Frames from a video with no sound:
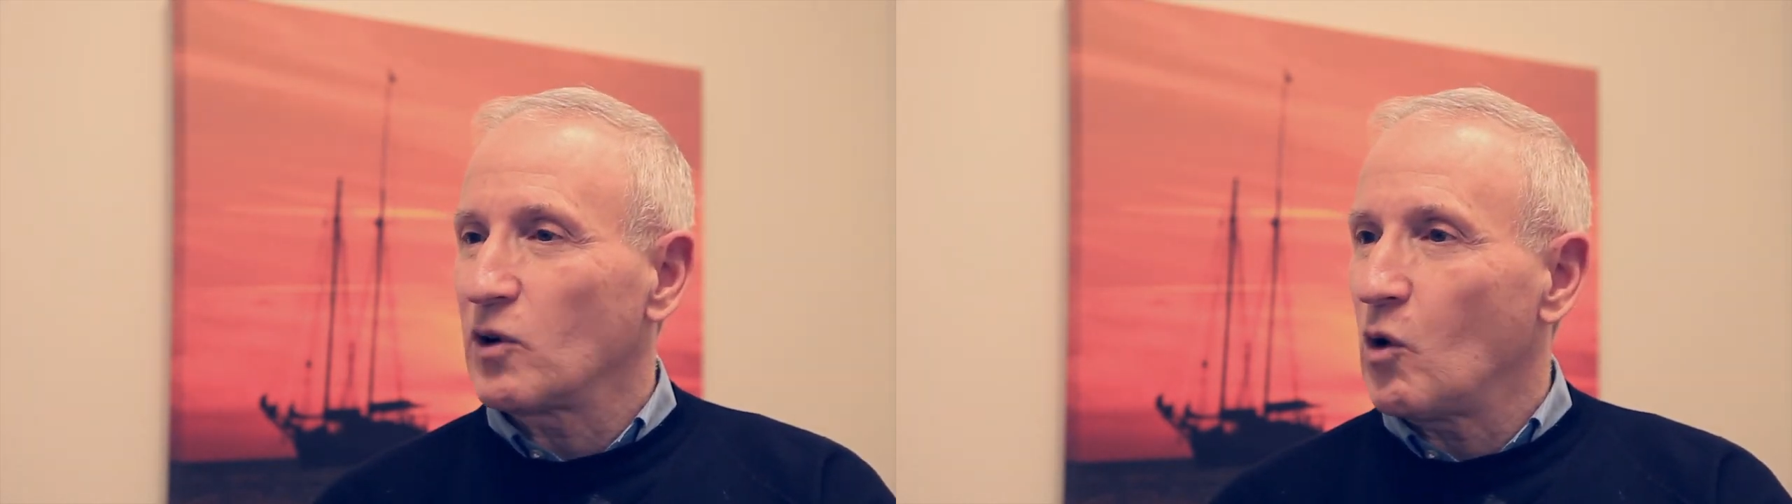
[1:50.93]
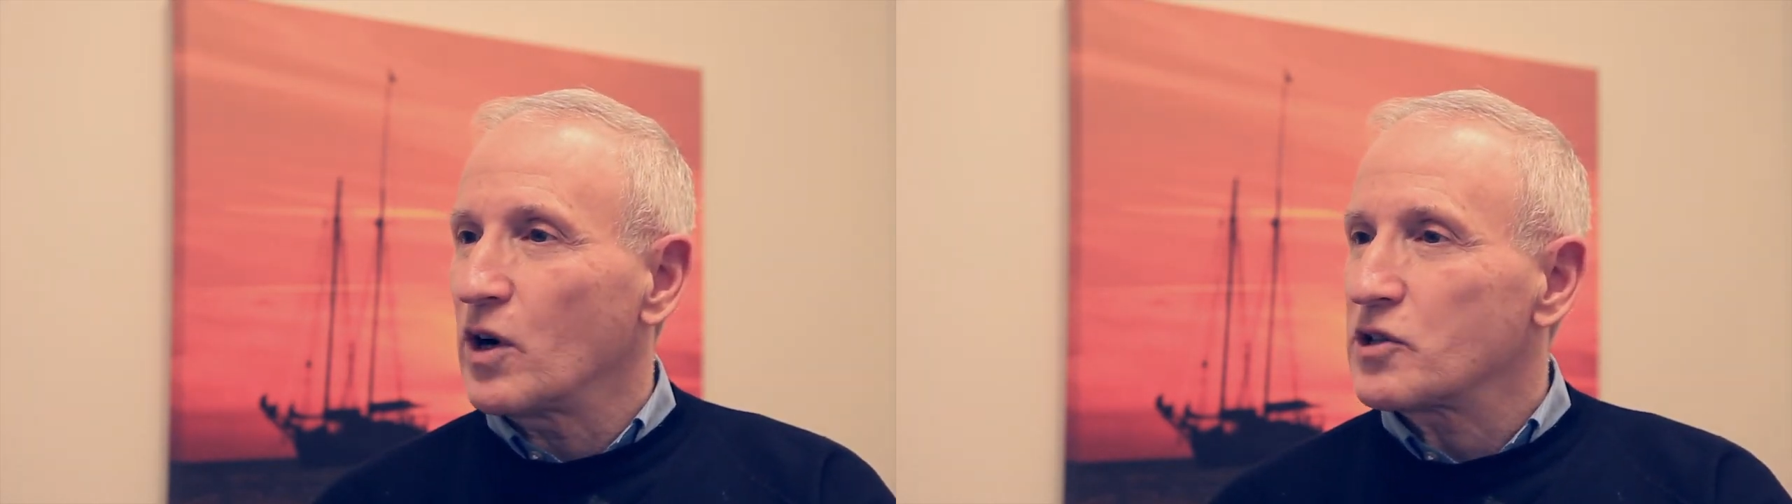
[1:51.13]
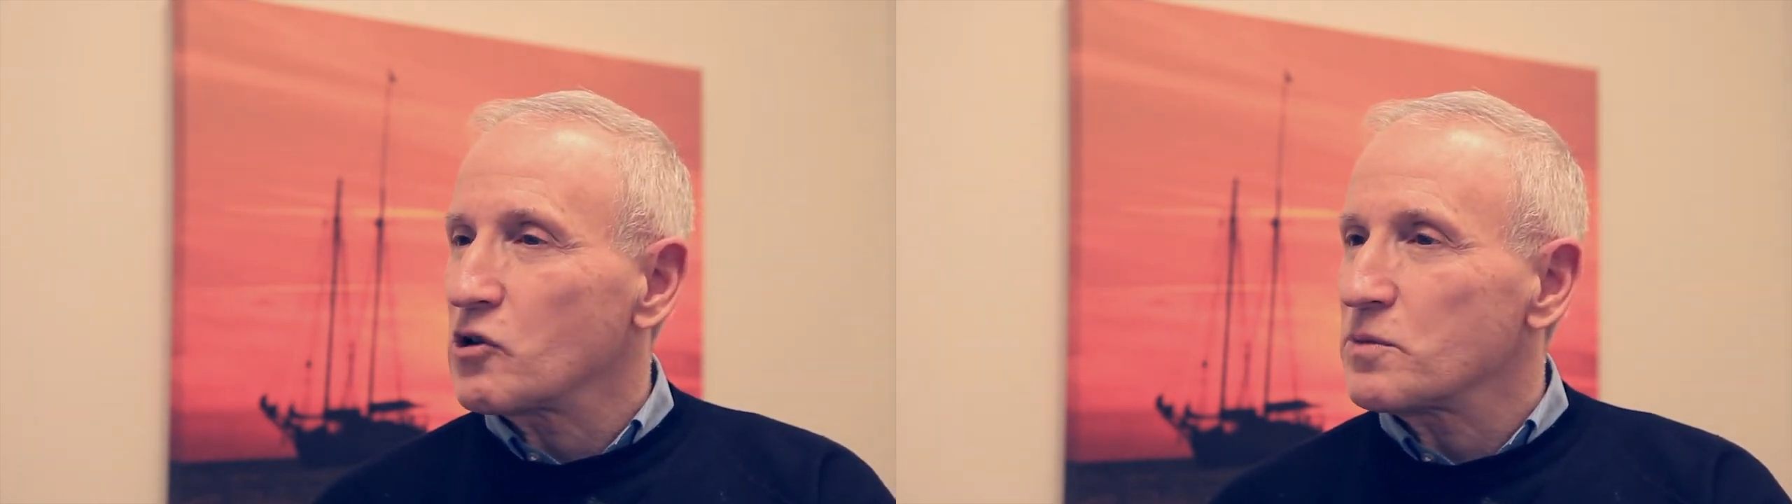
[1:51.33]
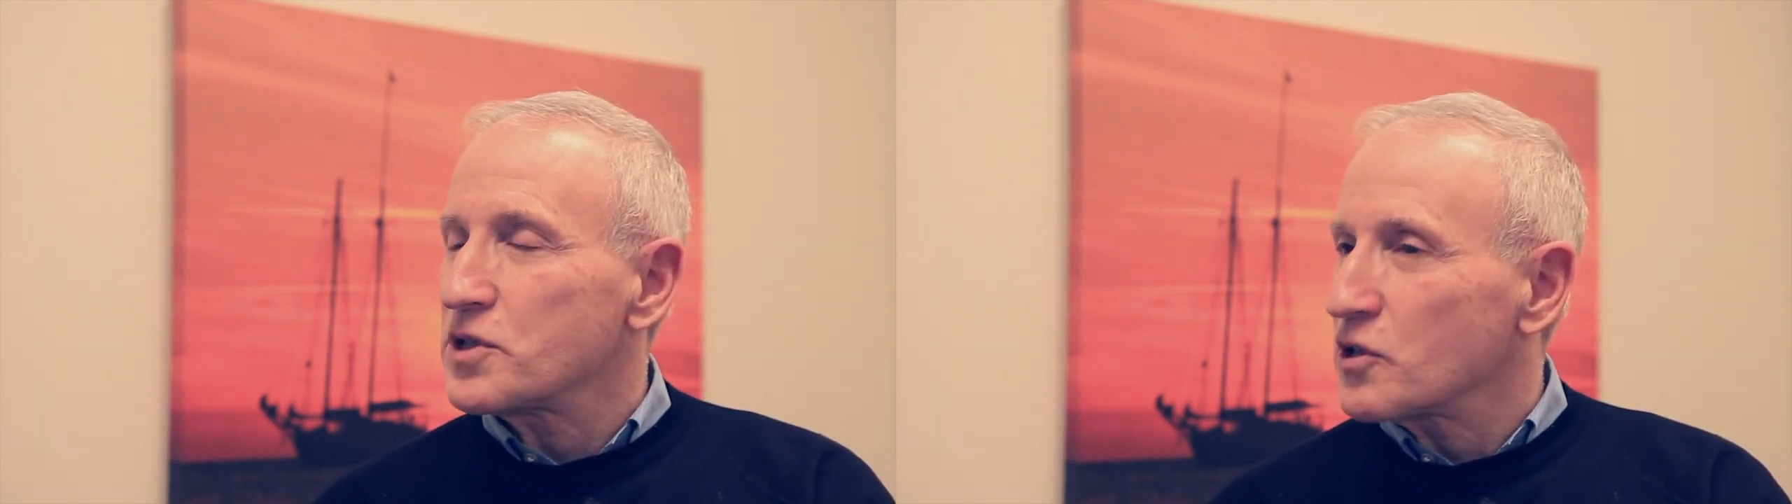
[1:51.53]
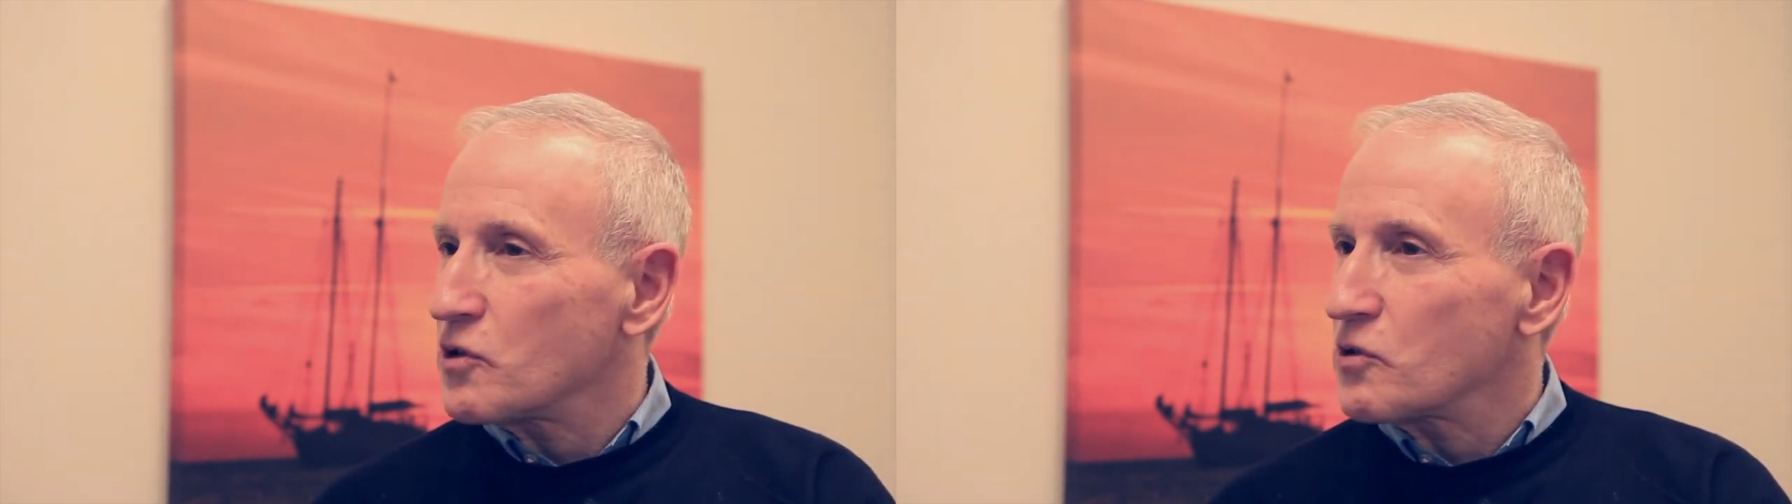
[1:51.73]
long-term
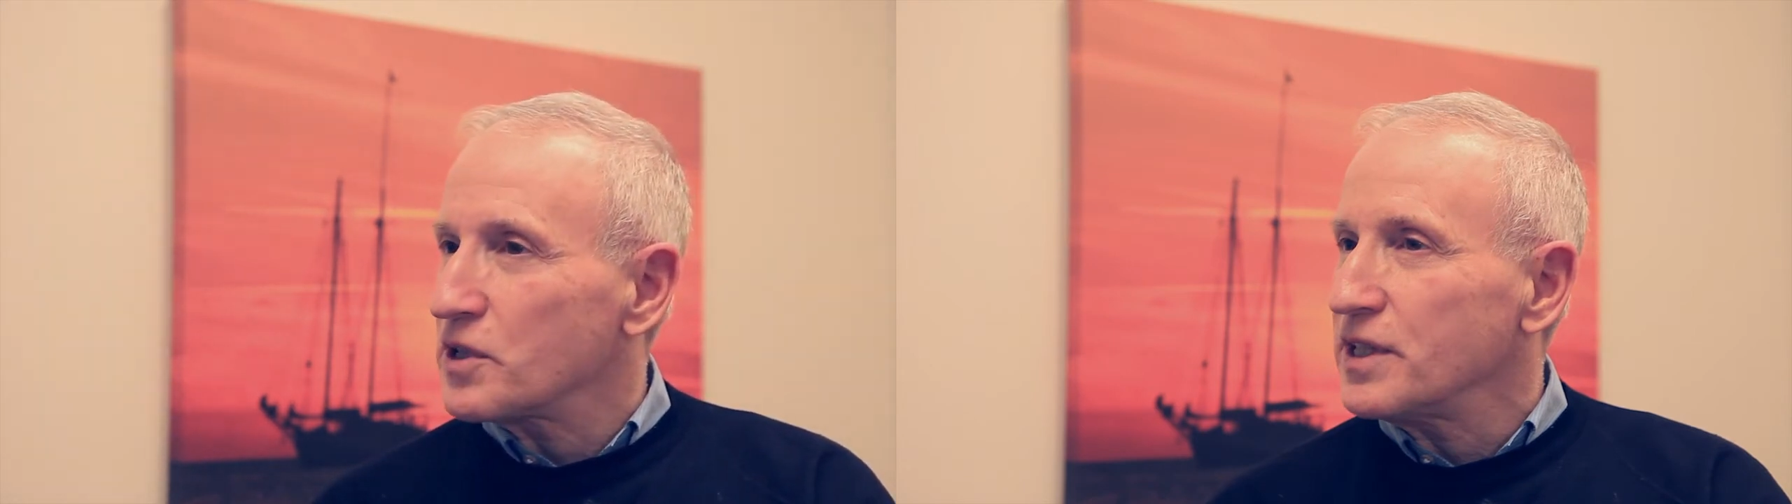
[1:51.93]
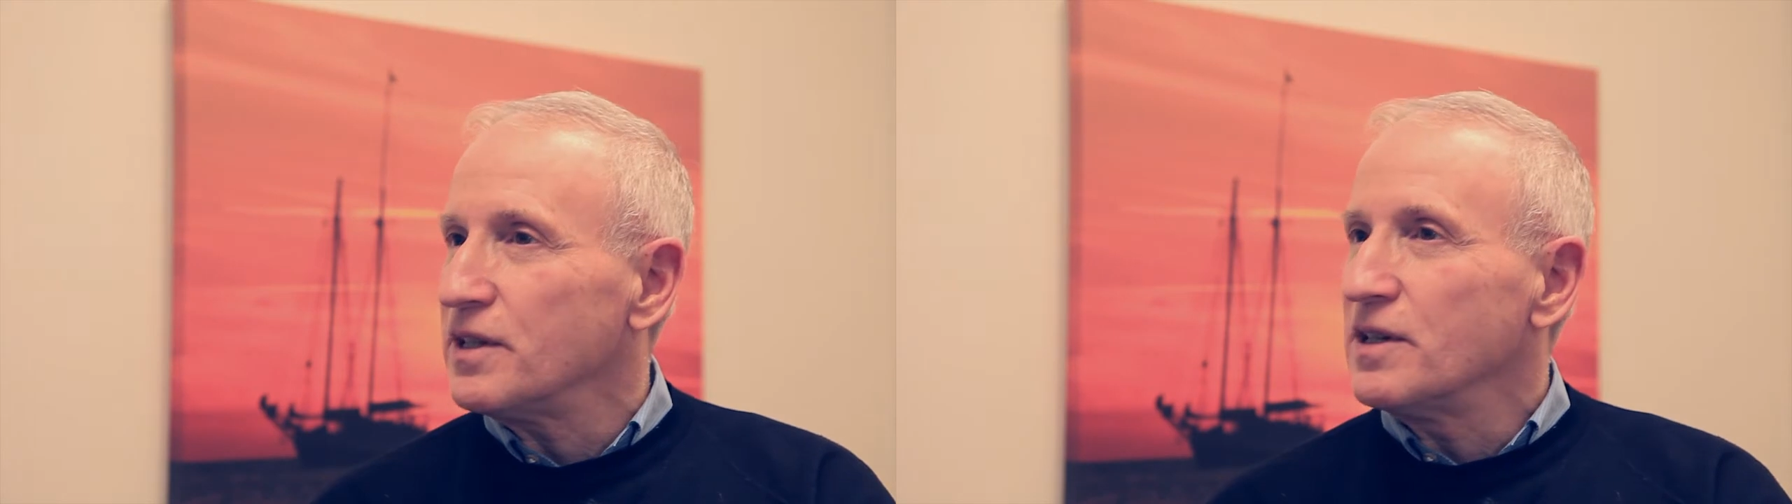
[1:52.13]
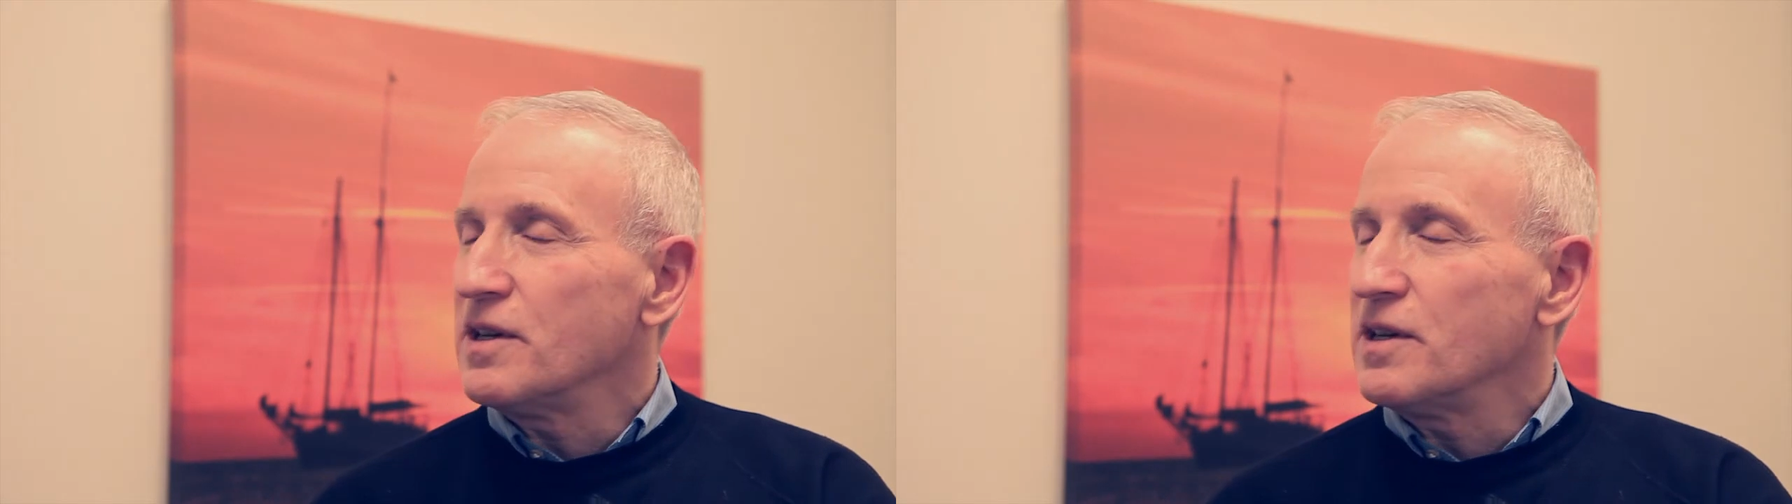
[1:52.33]
security